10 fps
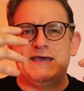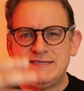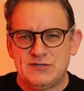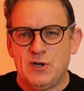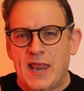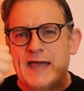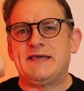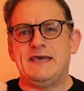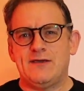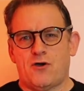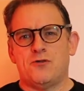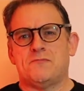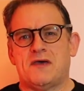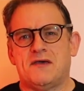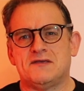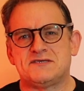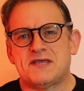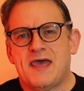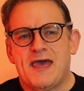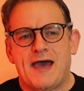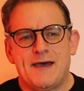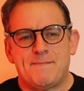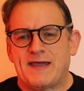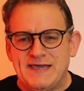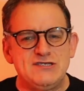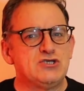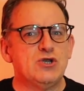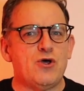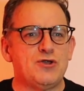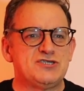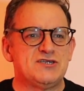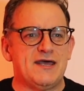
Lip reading: into liking On Mars, back into not